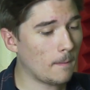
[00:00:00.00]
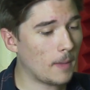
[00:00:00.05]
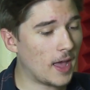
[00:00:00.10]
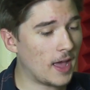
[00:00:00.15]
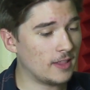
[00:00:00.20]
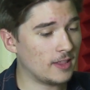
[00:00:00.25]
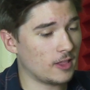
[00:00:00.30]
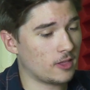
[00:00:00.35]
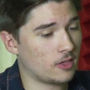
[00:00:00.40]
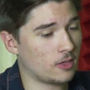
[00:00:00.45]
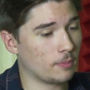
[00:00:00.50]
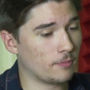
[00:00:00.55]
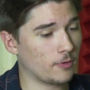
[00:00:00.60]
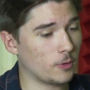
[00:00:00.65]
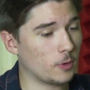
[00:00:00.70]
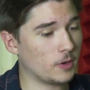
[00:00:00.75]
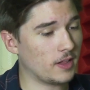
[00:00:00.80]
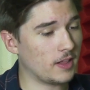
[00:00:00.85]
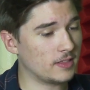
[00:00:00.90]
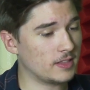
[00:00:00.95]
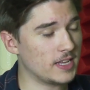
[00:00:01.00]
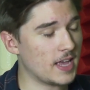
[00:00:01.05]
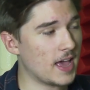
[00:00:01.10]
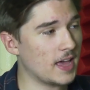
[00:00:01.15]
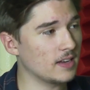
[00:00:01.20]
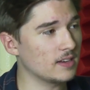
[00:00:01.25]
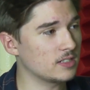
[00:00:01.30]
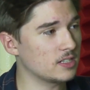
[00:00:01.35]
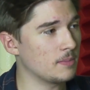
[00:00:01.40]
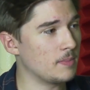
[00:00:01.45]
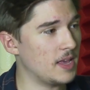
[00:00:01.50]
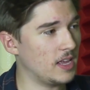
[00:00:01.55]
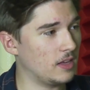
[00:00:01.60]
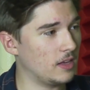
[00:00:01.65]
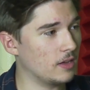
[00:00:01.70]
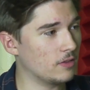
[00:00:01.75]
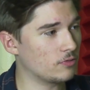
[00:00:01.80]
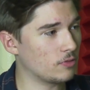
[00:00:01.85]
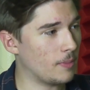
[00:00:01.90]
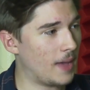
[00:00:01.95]
and then subvert it at the end to make
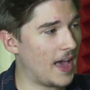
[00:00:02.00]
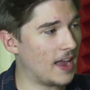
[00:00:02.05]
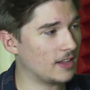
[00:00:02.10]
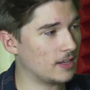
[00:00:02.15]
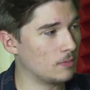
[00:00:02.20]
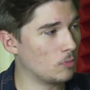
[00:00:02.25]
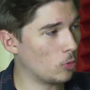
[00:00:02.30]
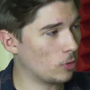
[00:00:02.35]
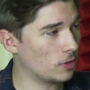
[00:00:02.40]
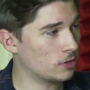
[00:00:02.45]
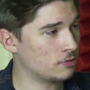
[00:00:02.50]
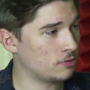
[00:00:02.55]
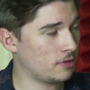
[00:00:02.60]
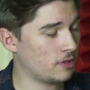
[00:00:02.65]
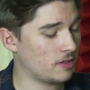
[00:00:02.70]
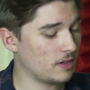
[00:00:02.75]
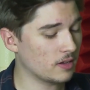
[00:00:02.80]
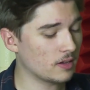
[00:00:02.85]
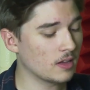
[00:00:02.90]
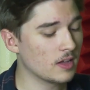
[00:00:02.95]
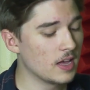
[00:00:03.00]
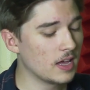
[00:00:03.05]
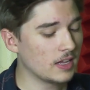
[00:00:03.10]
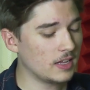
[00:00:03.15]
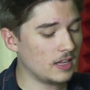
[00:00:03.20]
it dramatic and more interesting.